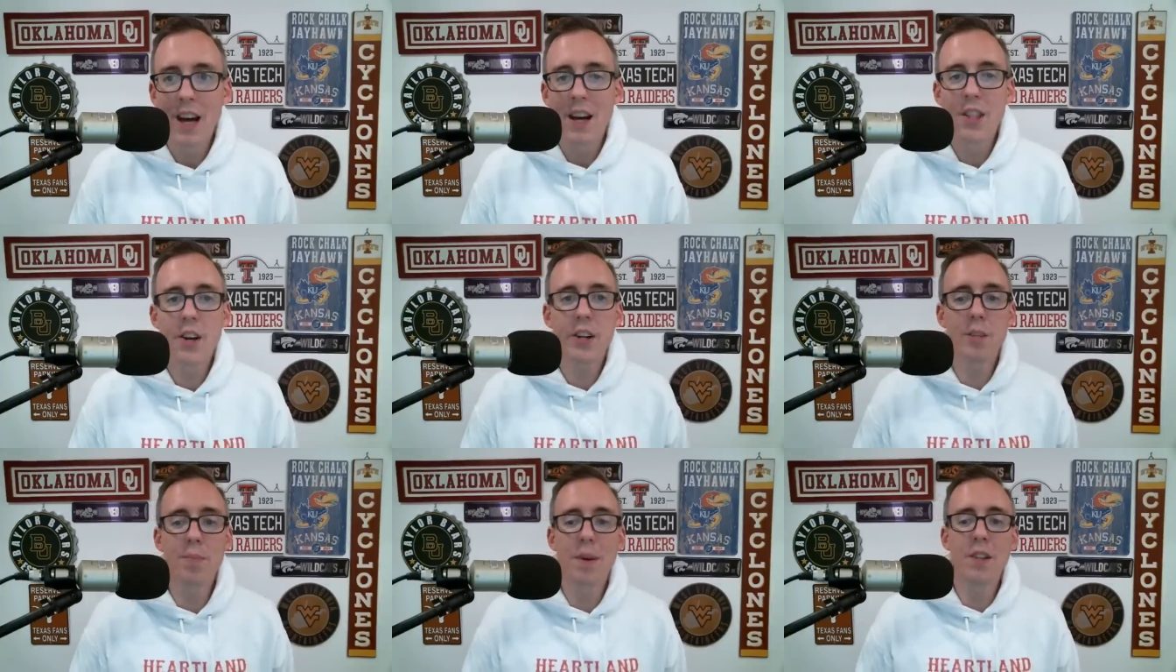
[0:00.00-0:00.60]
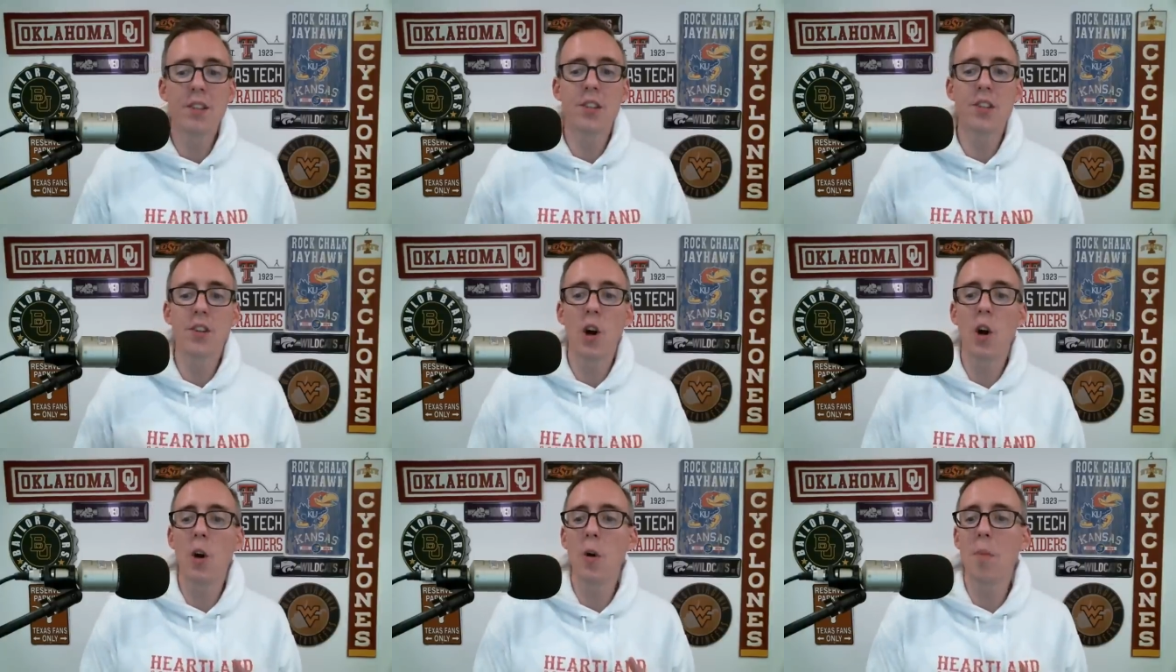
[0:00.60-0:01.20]
There's been
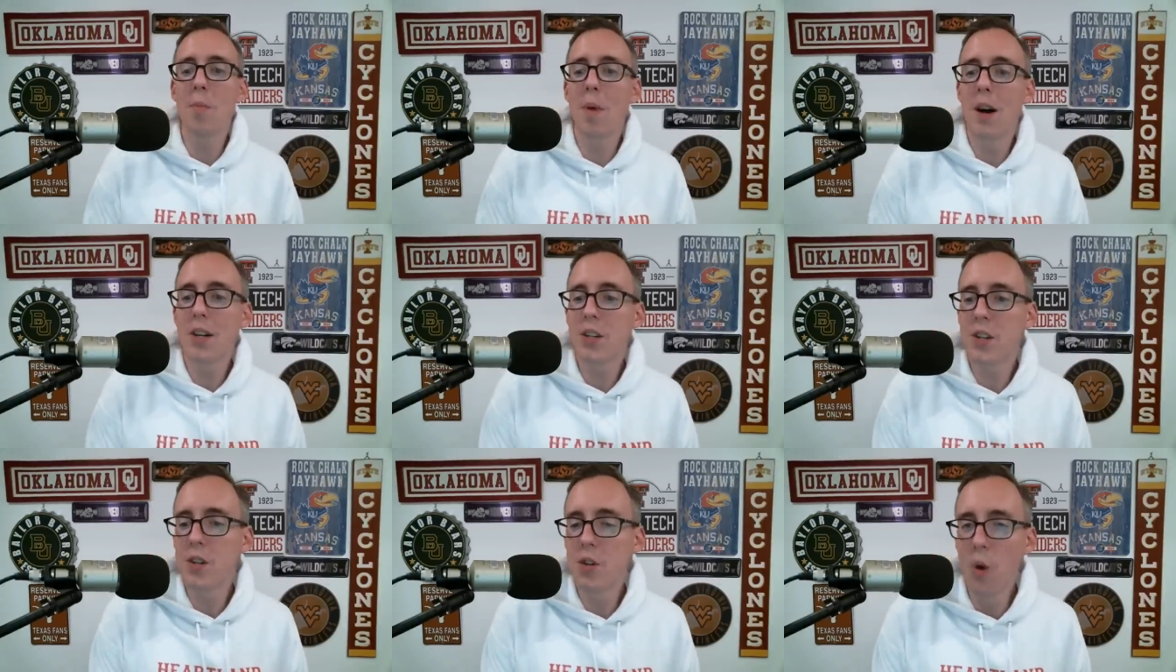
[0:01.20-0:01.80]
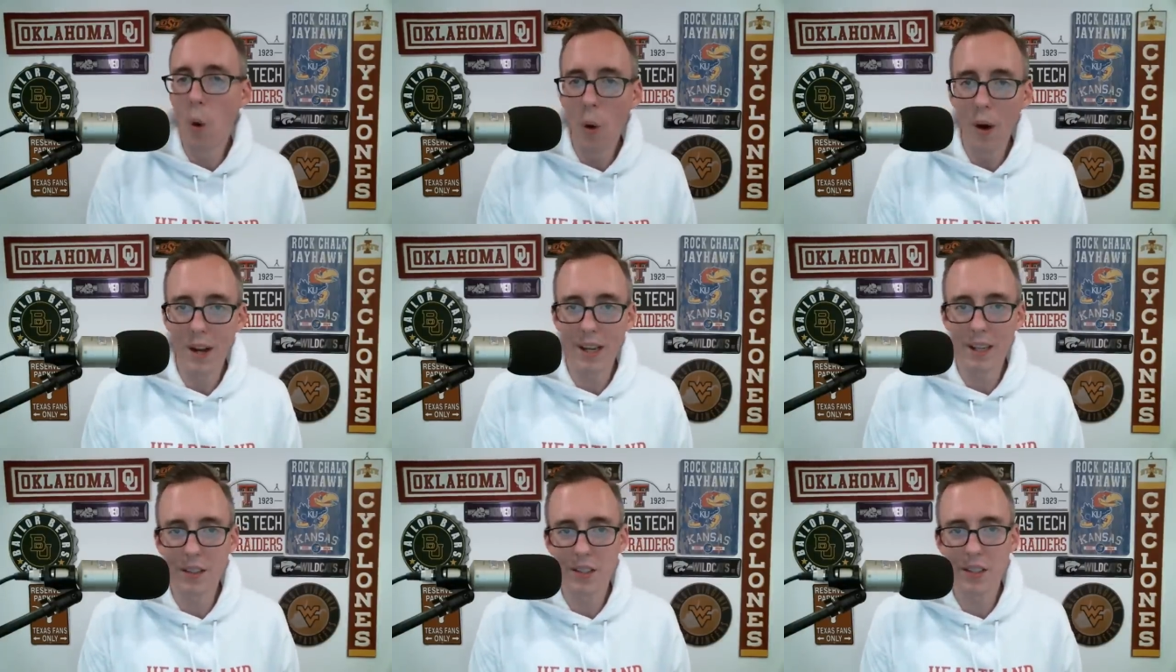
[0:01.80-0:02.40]
so much
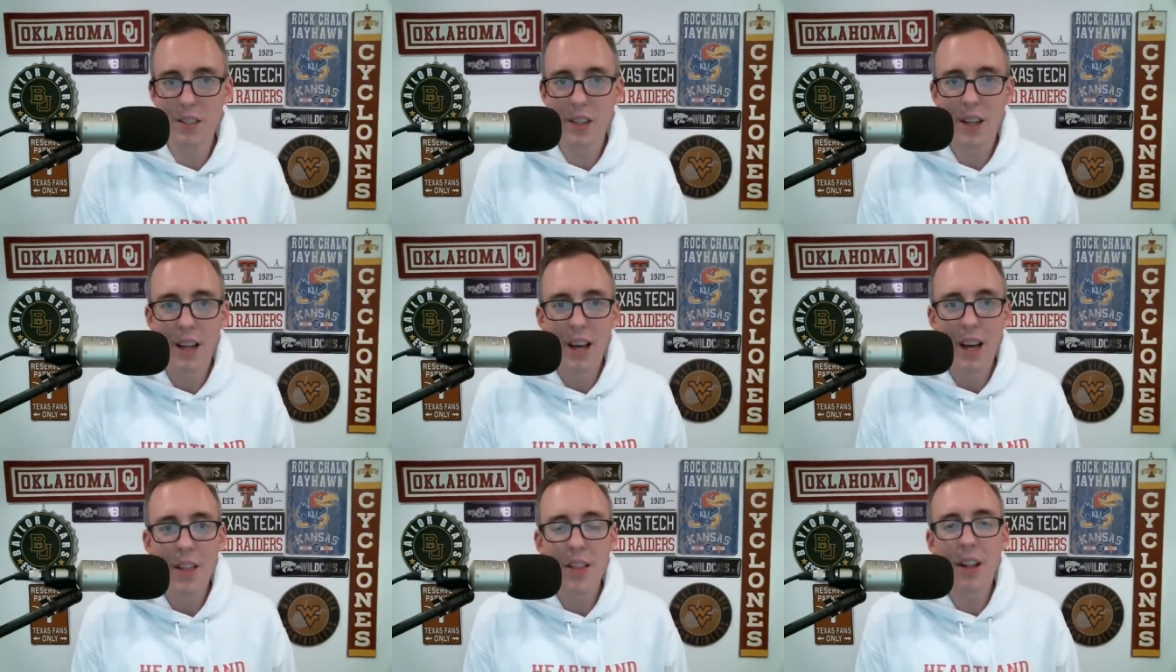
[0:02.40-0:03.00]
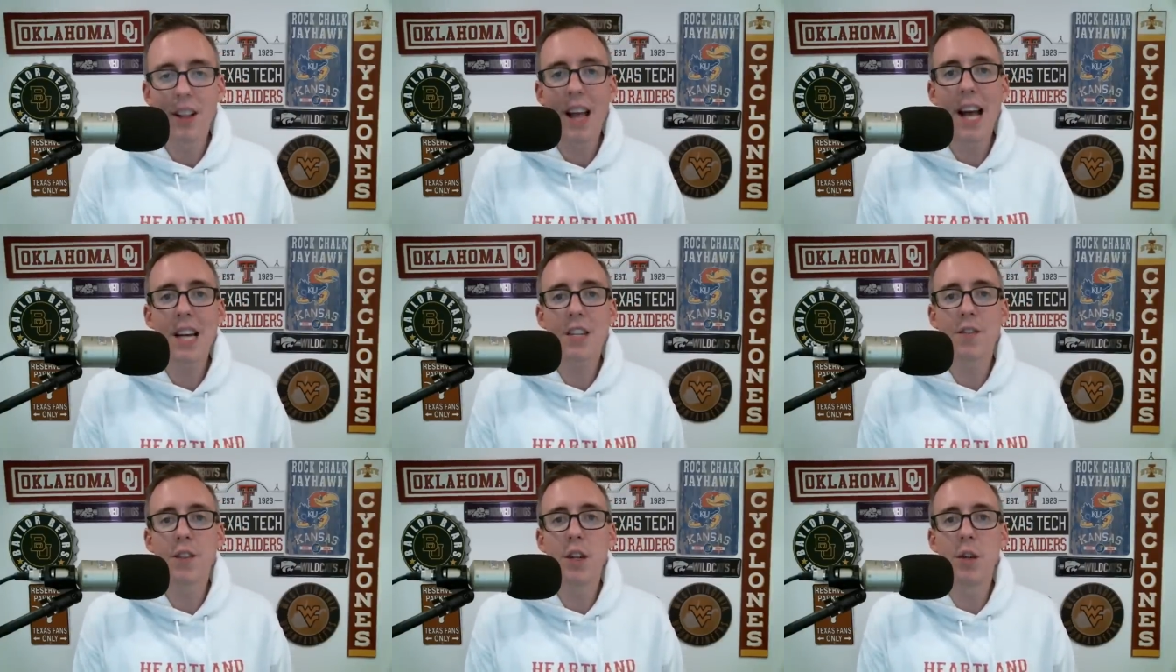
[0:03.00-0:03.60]
noise the
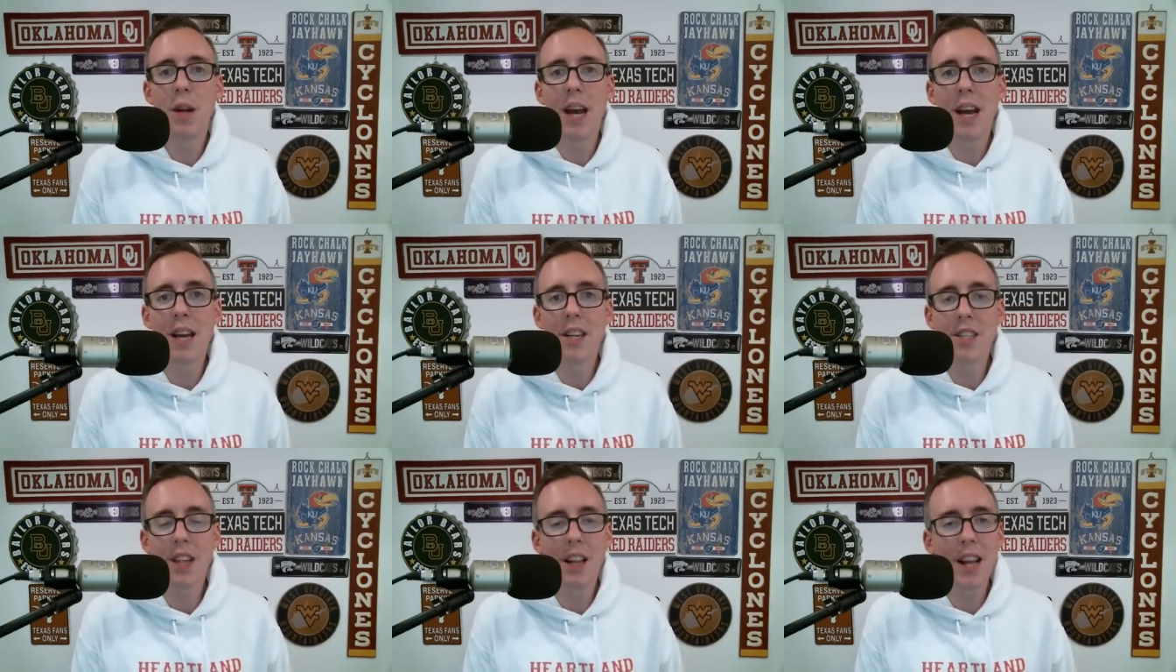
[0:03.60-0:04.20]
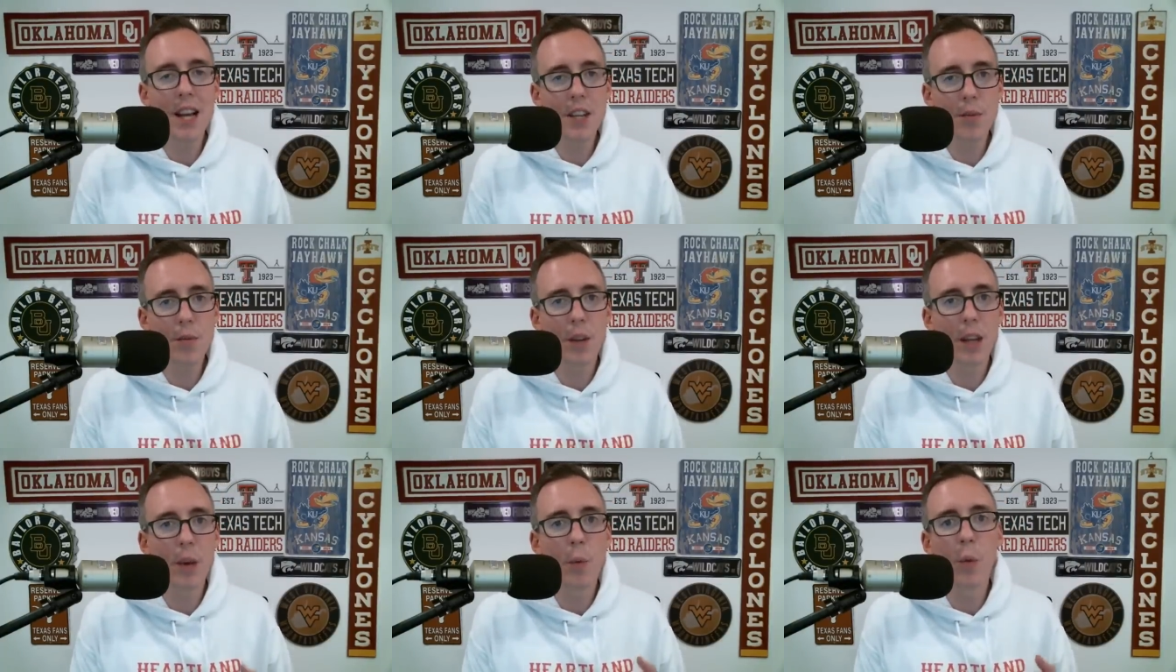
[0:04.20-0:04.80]
last few days. The last
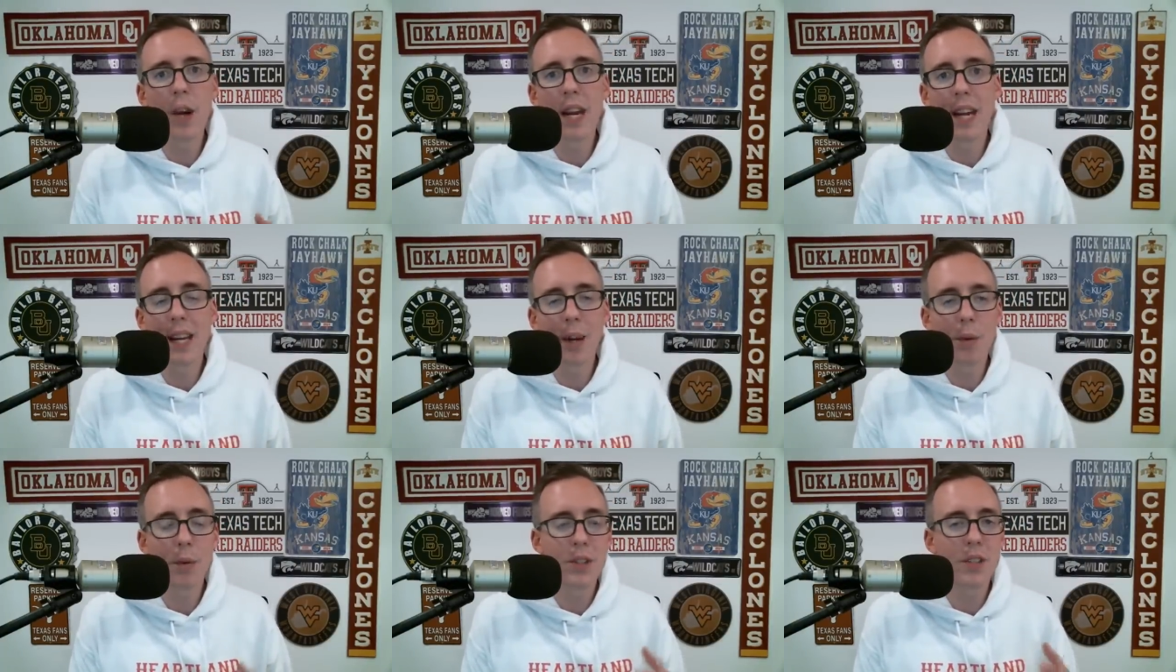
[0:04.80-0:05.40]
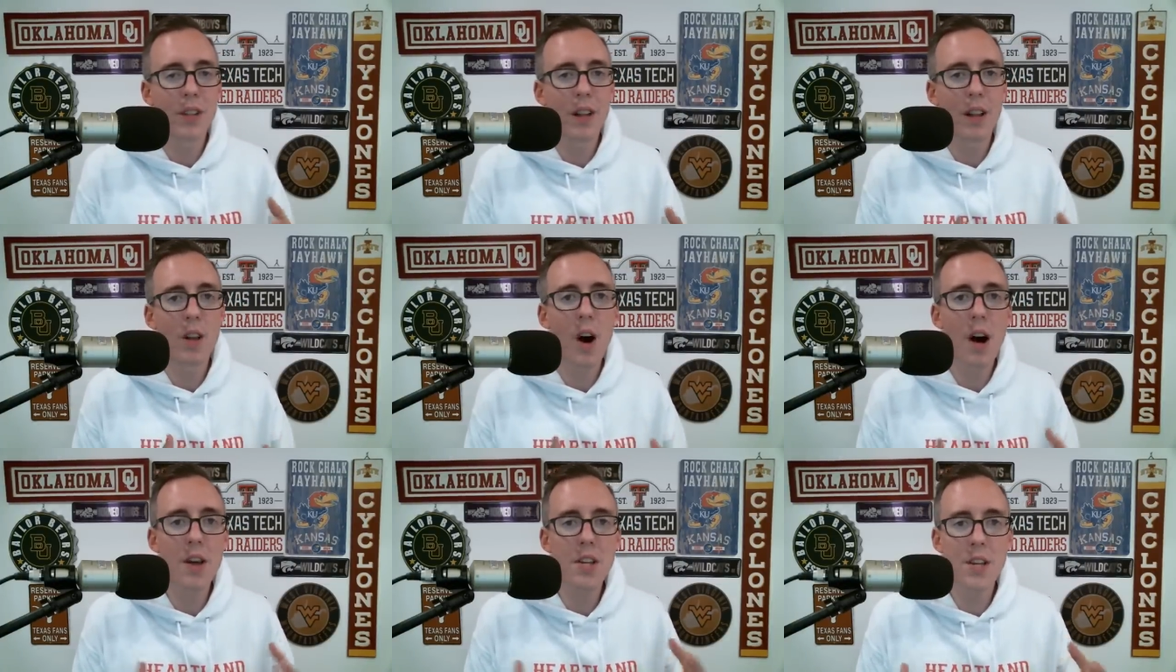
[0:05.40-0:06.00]
really week, it was
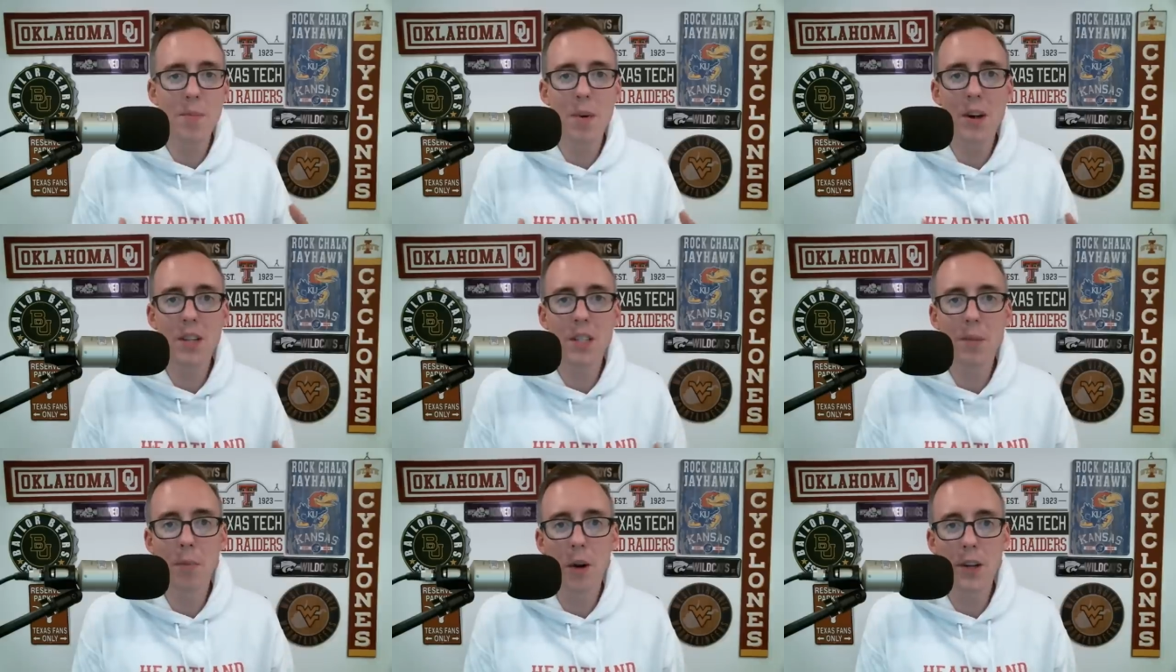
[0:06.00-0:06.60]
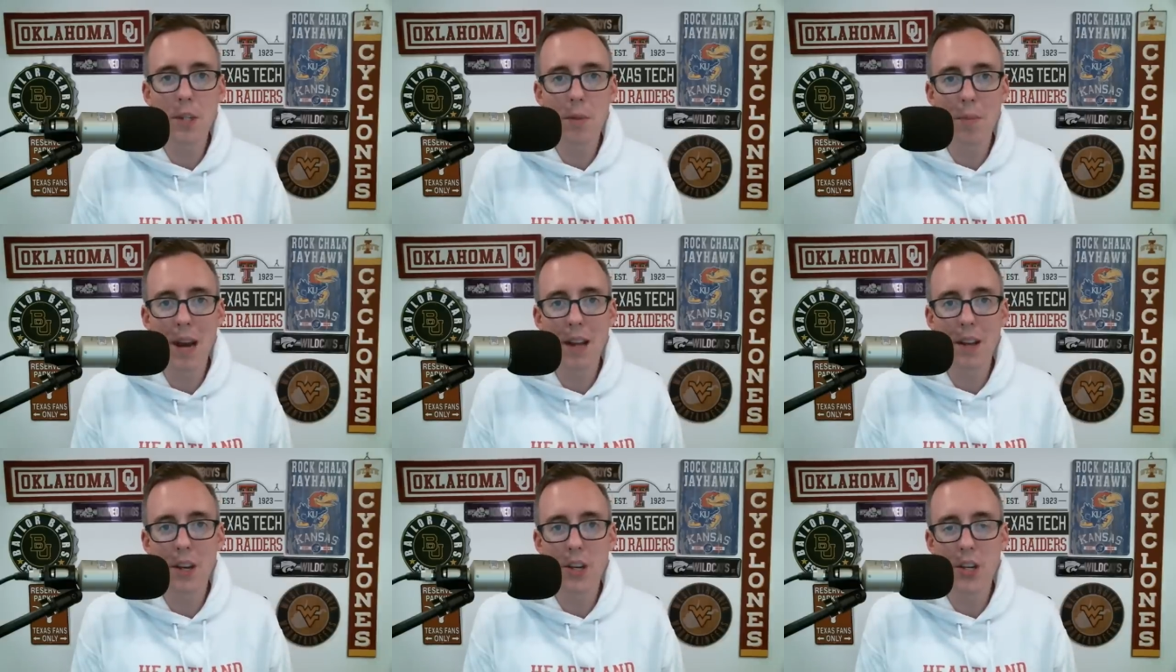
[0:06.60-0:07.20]
lost amongst the March
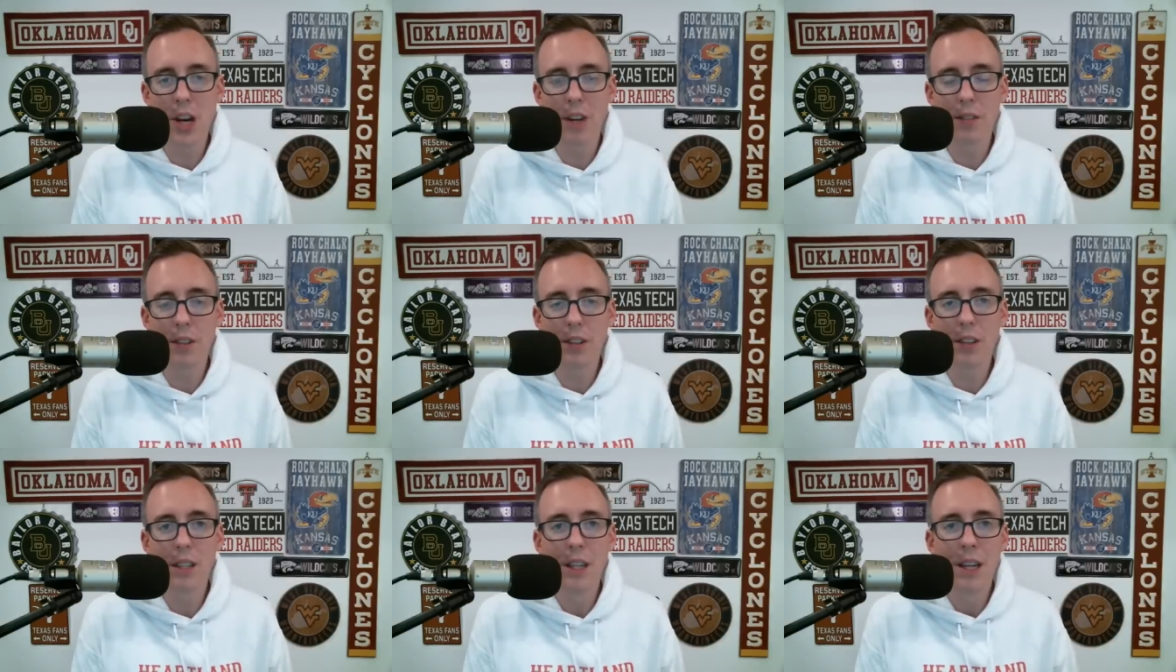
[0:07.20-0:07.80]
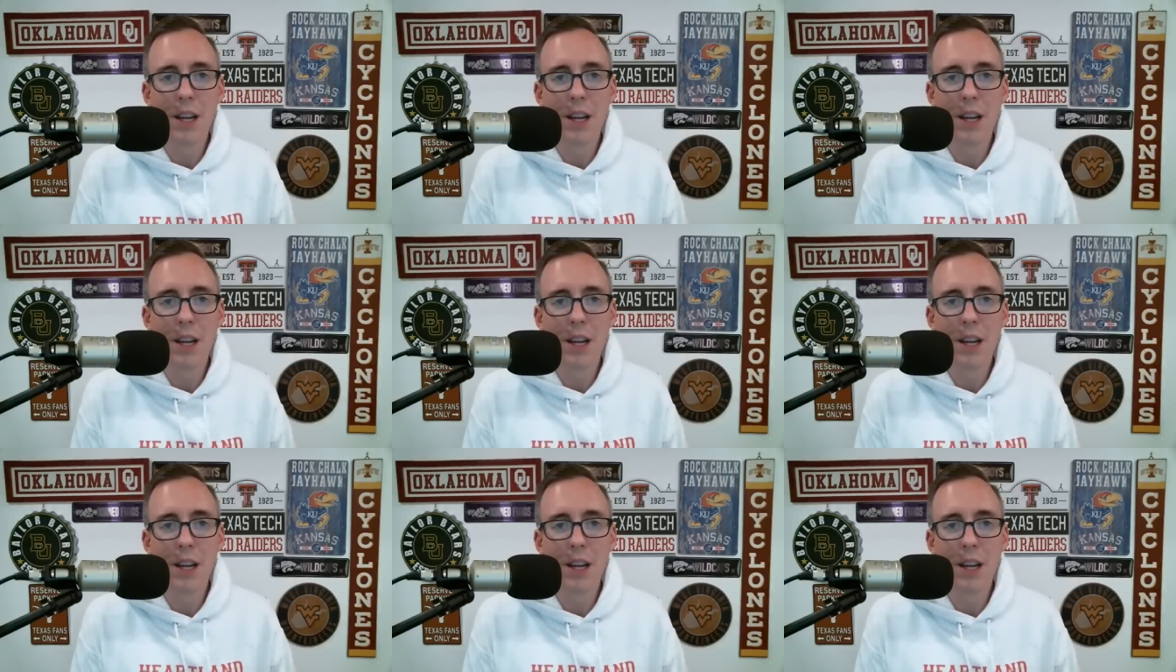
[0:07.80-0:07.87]
Madness shuffle.